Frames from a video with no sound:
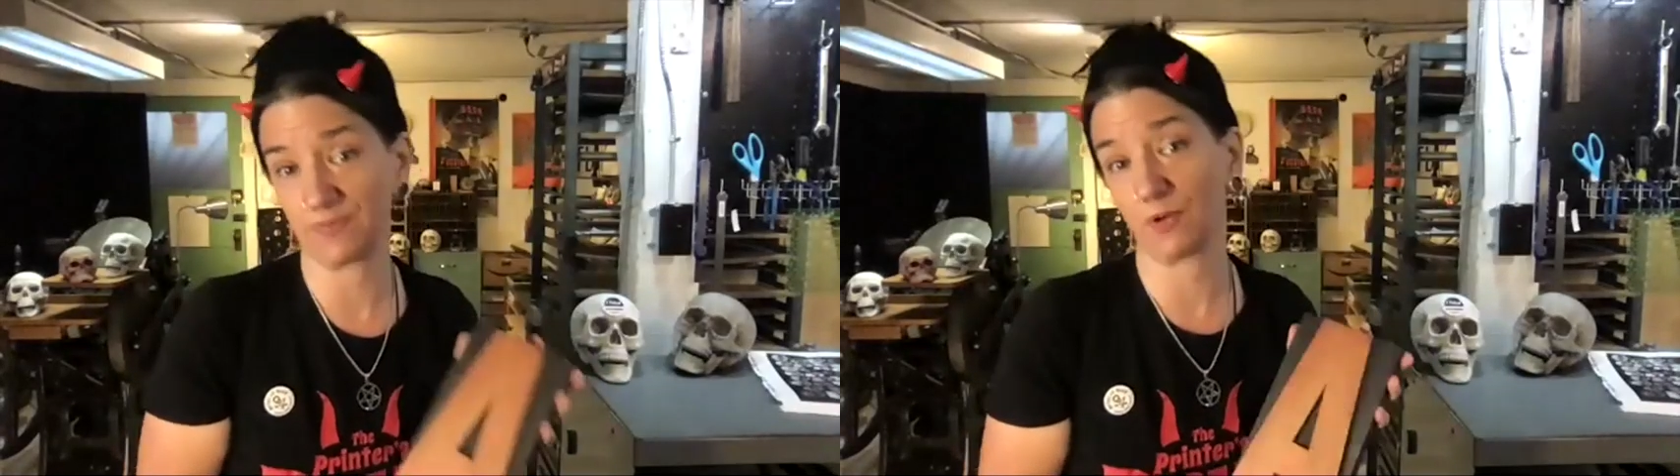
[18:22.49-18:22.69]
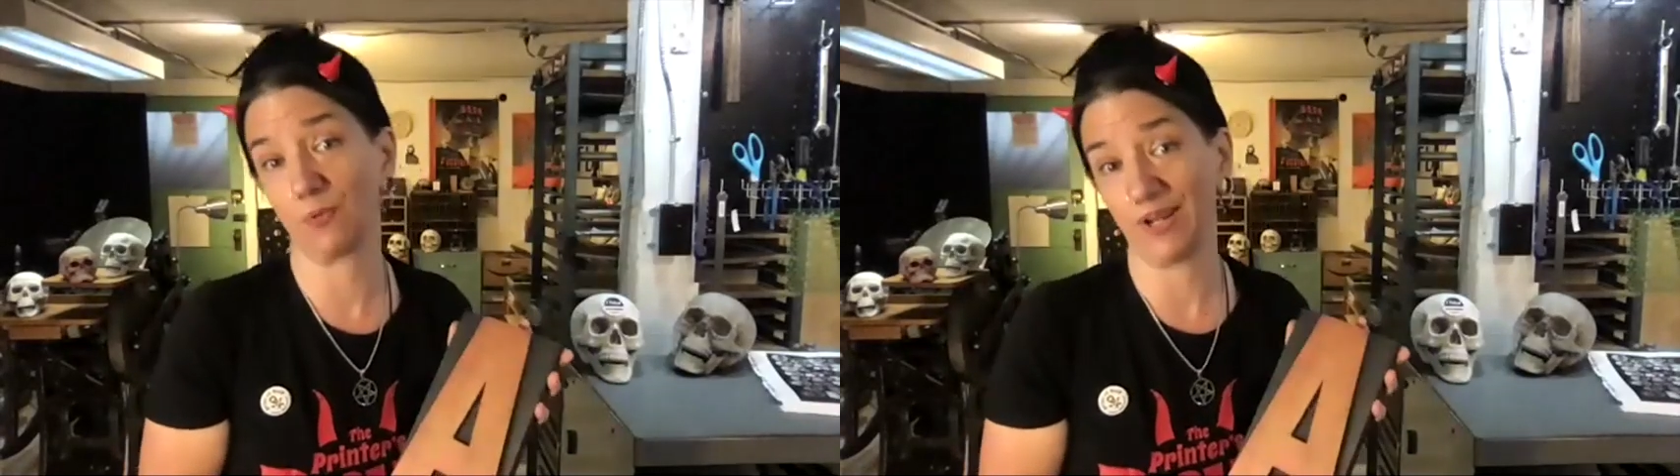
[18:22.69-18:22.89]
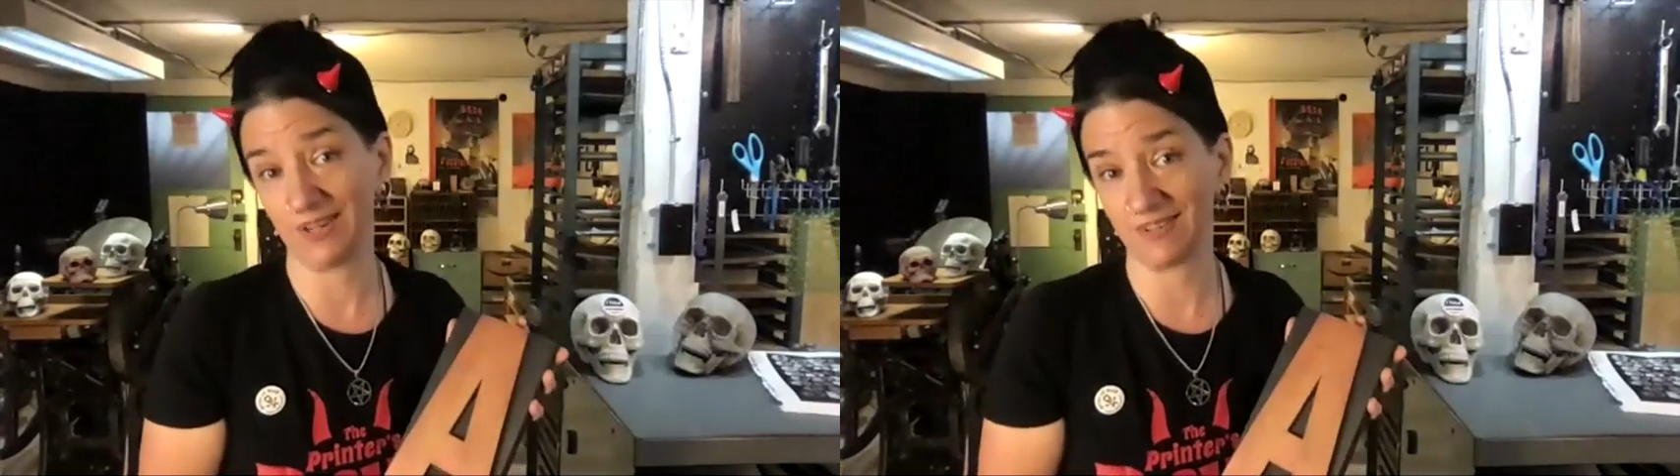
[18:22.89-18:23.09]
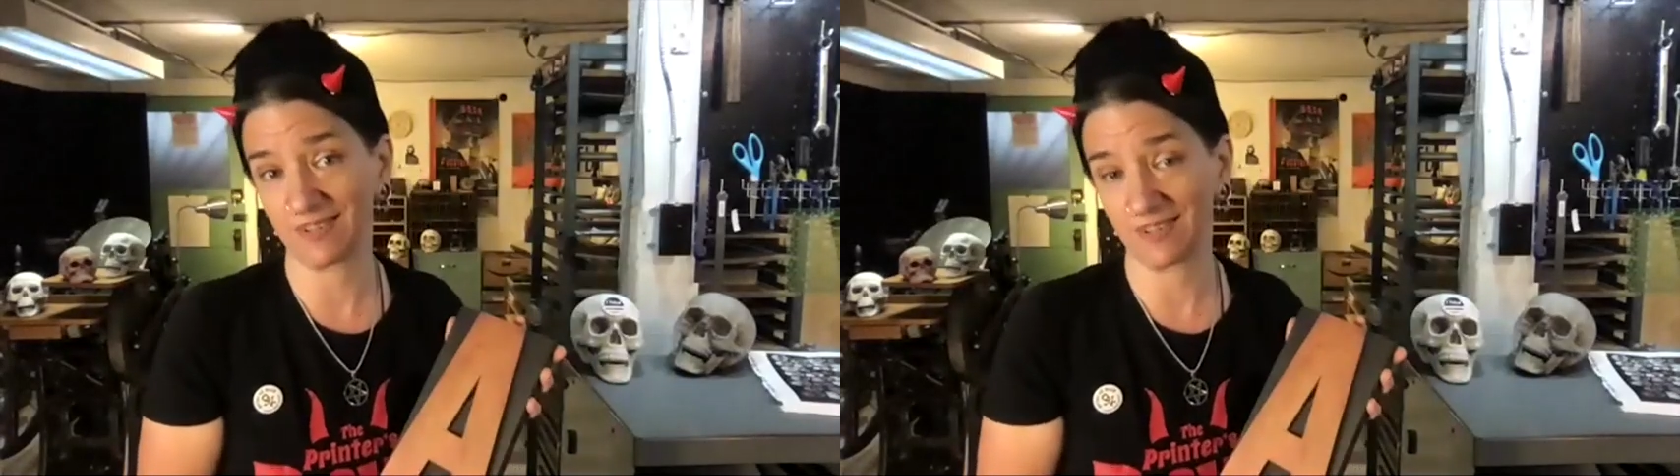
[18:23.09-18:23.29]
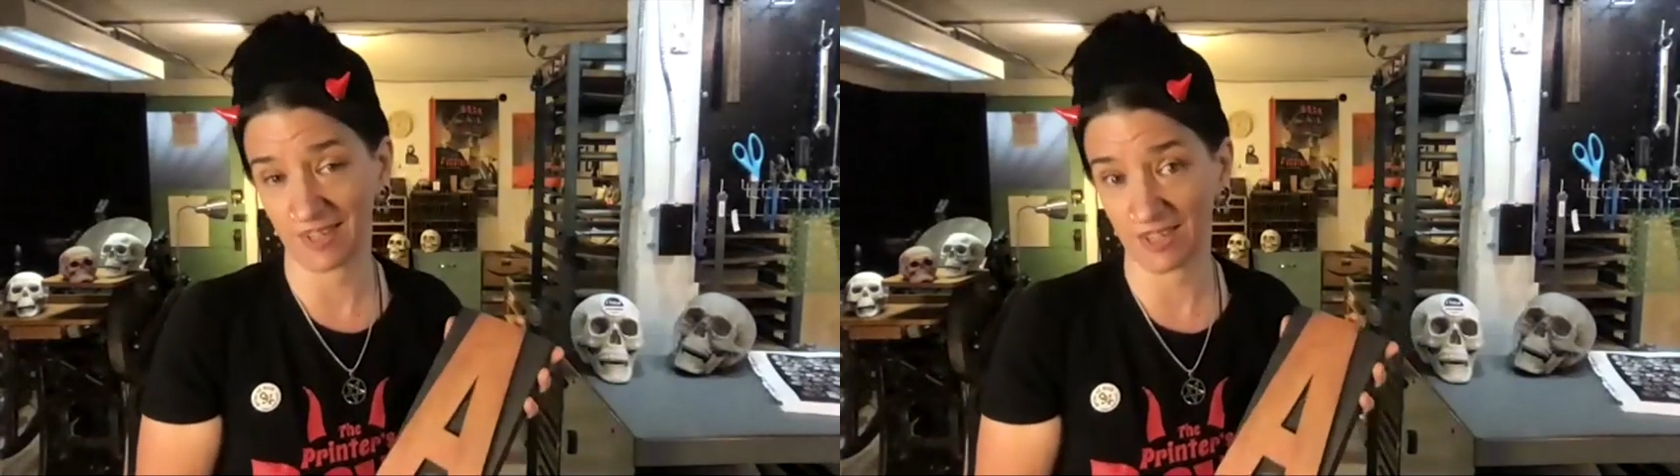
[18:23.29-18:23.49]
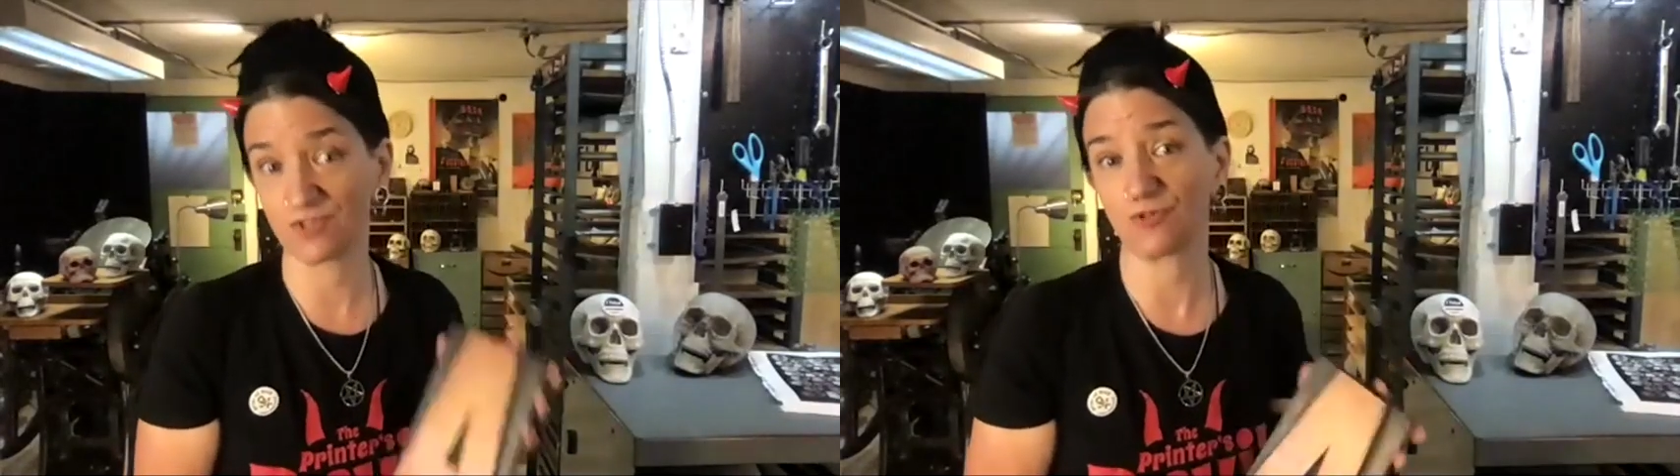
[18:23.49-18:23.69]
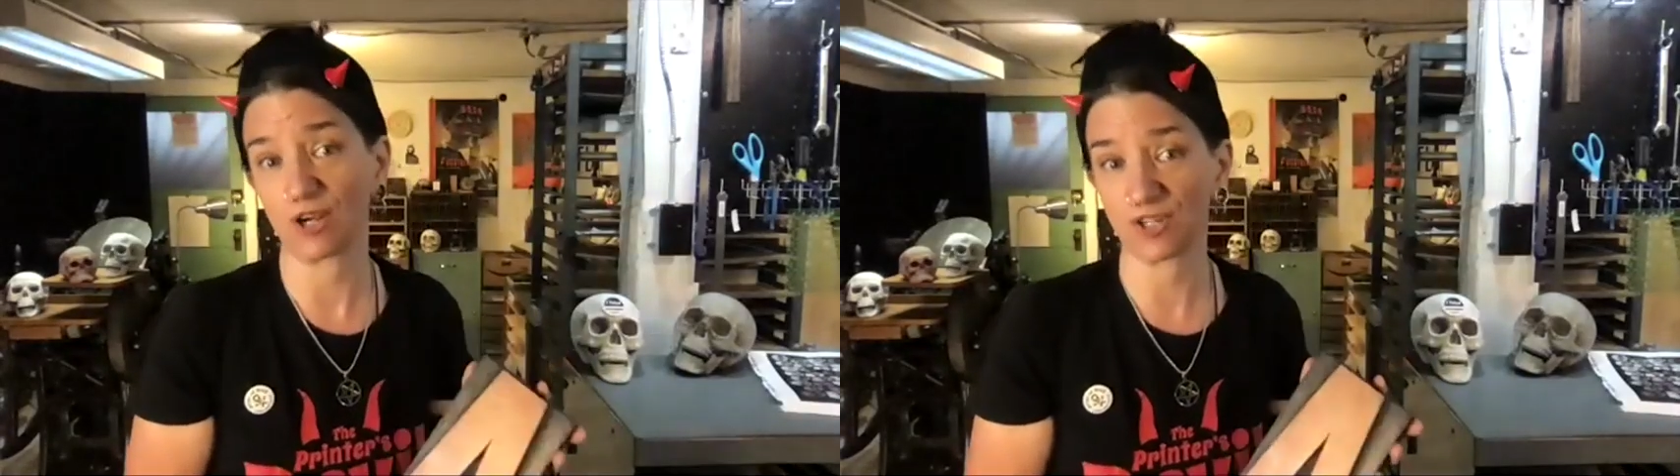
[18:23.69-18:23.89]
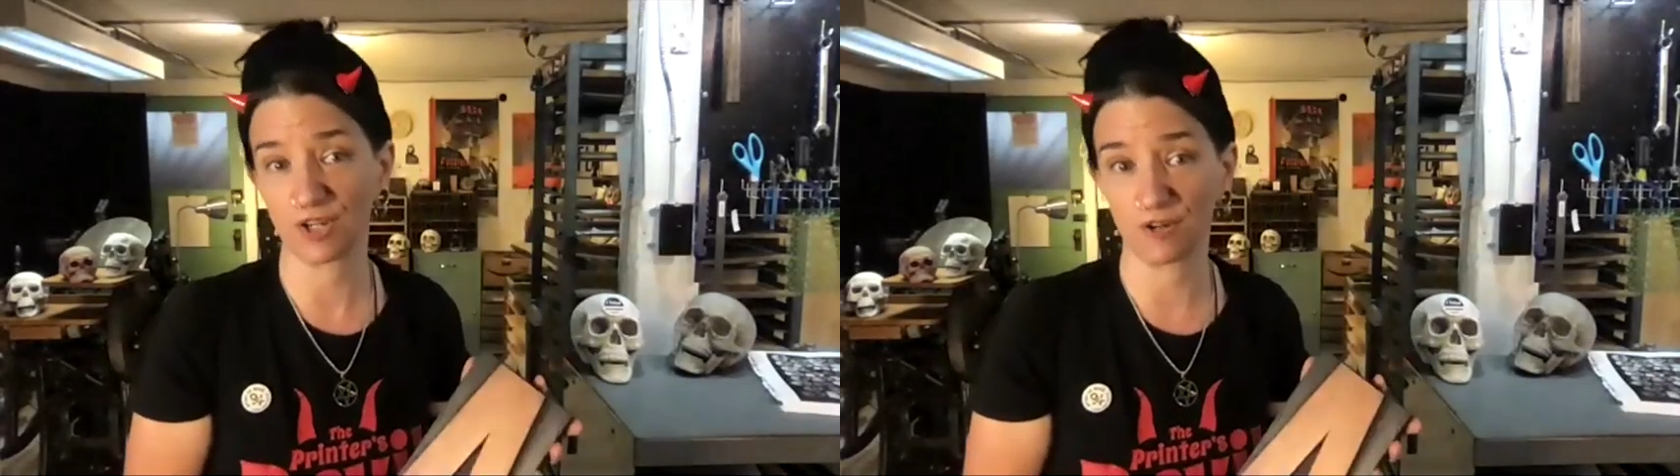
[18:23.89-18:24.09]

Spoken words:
that went into the construction